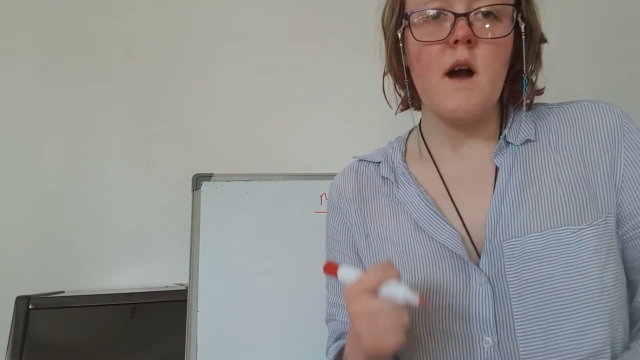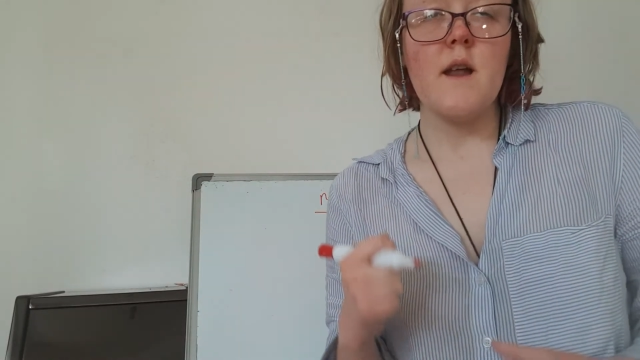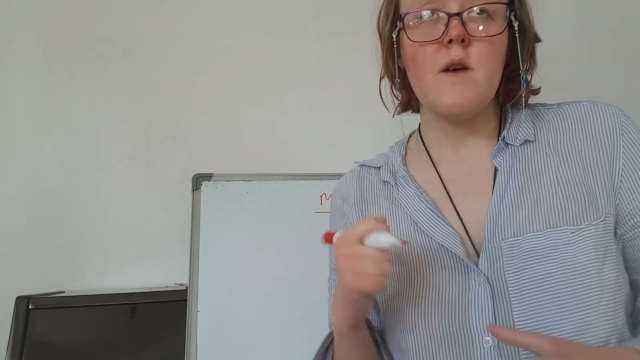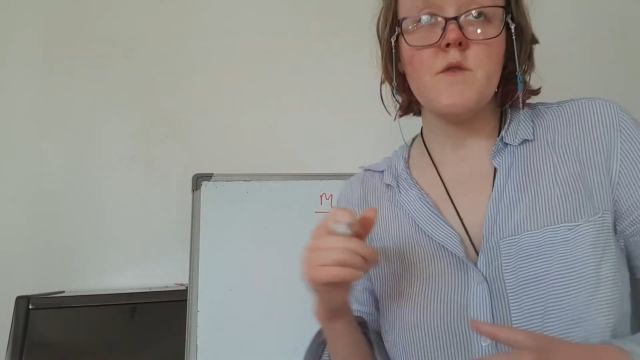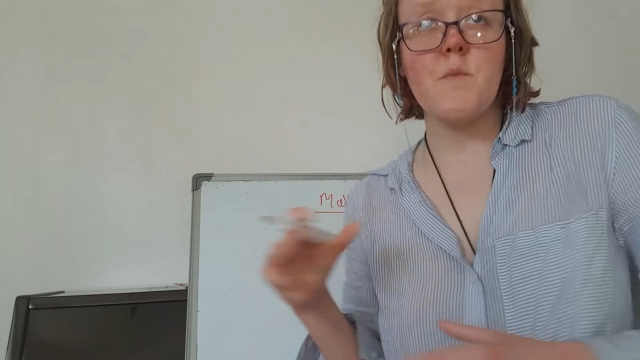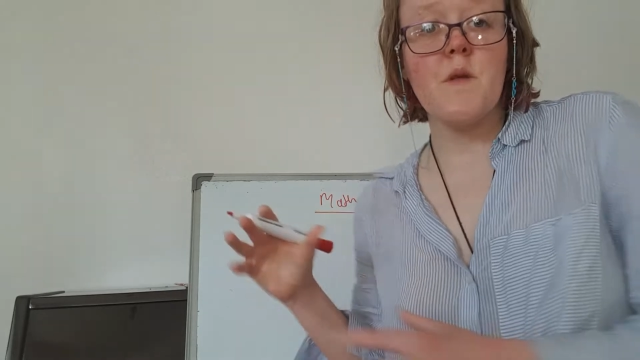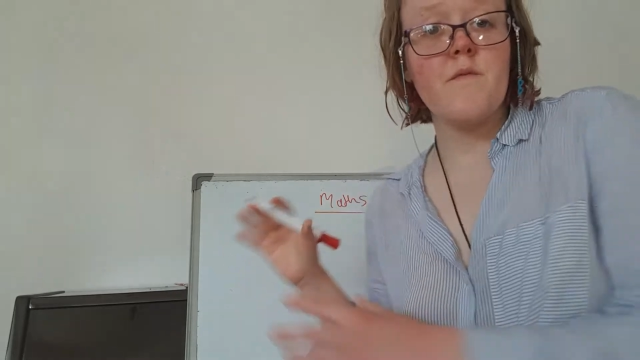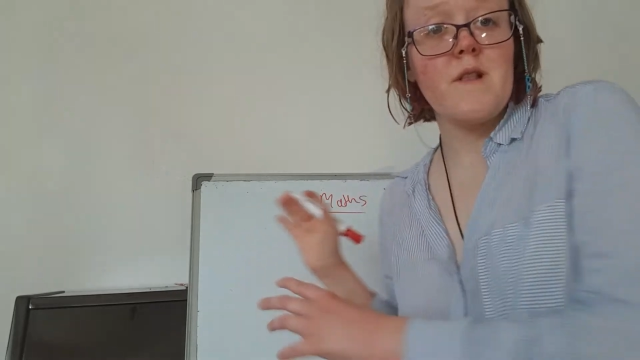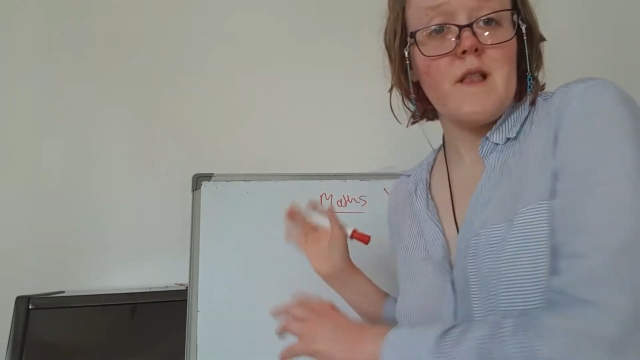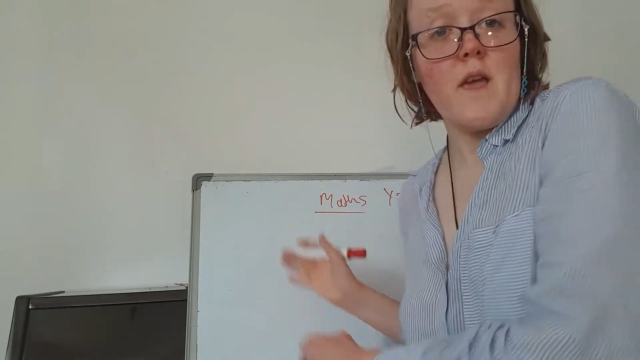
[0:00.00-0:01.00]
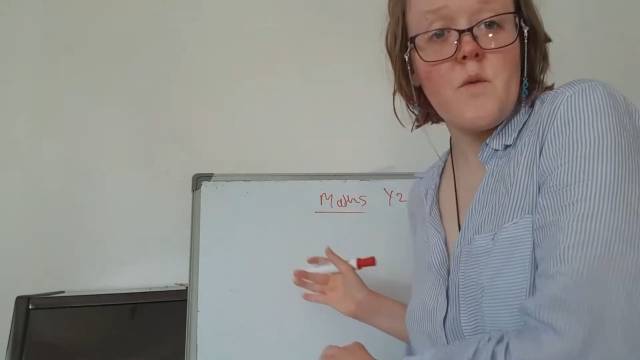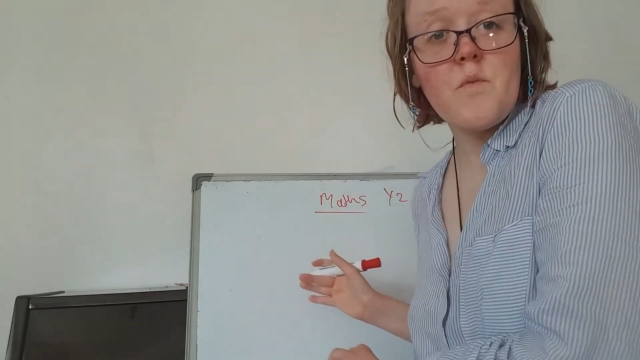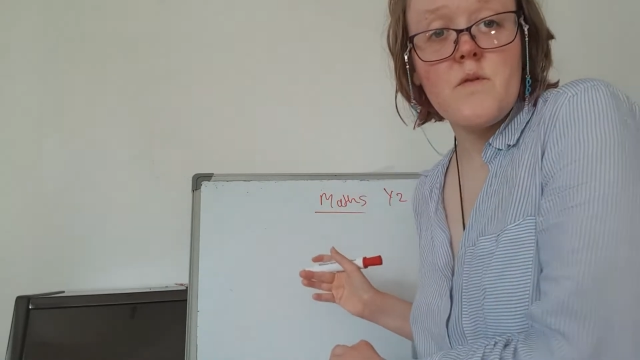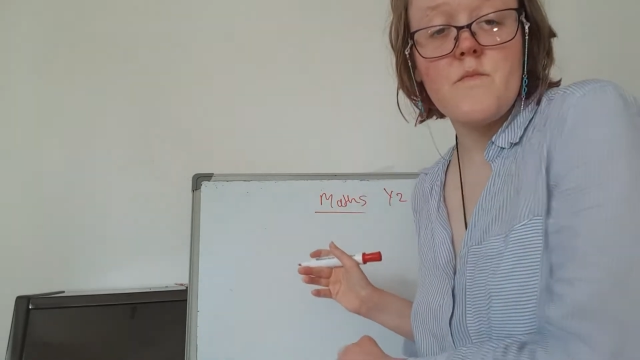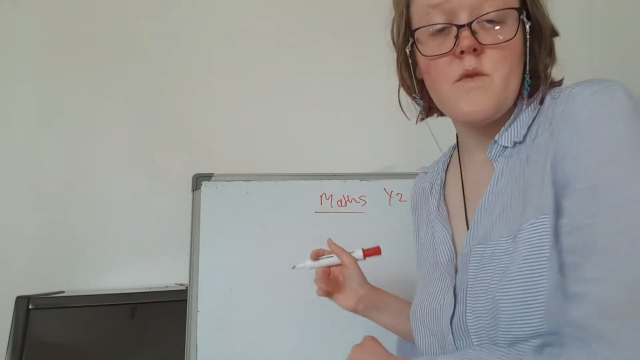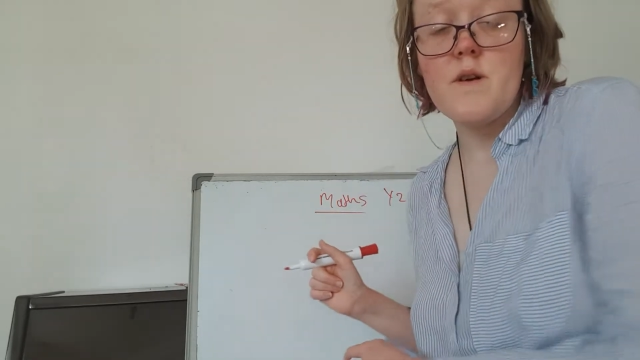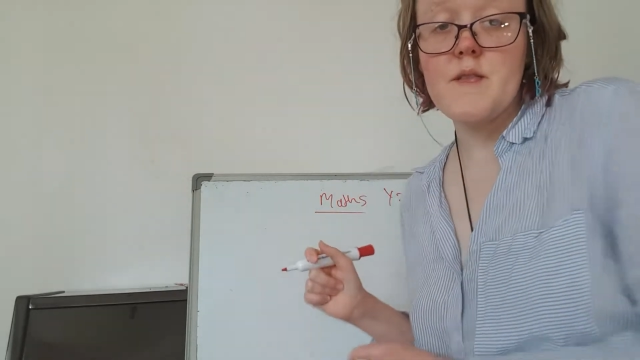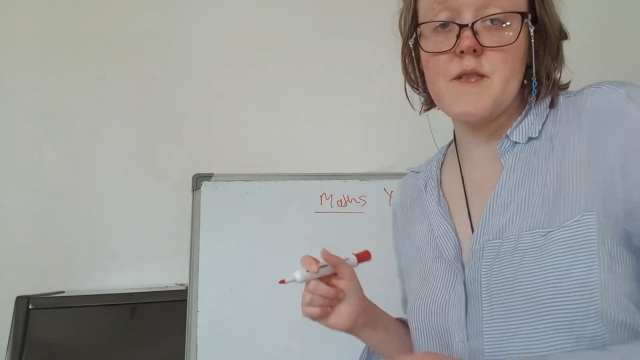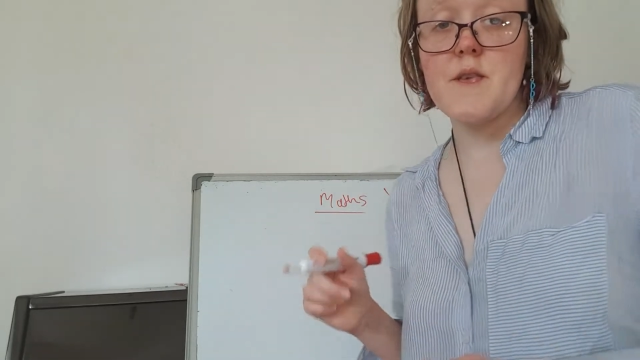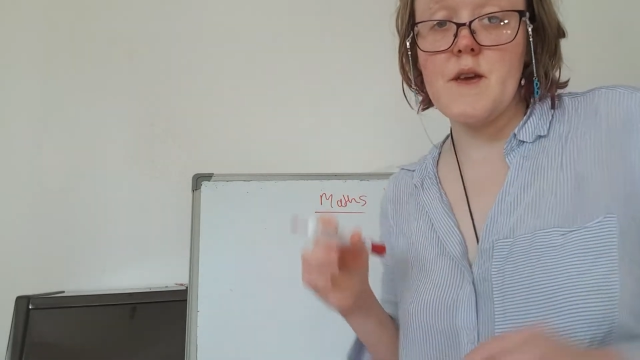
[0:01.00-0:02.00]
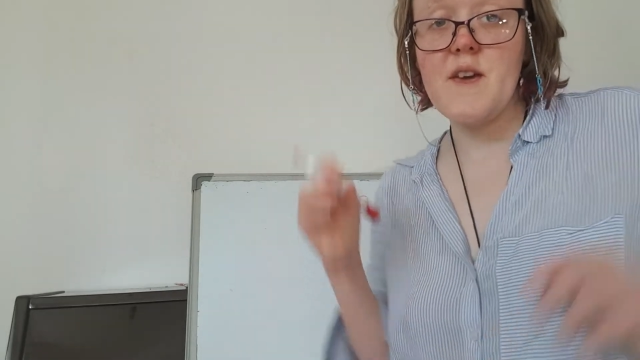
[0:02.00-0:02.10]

I know it's a bit of a leap, but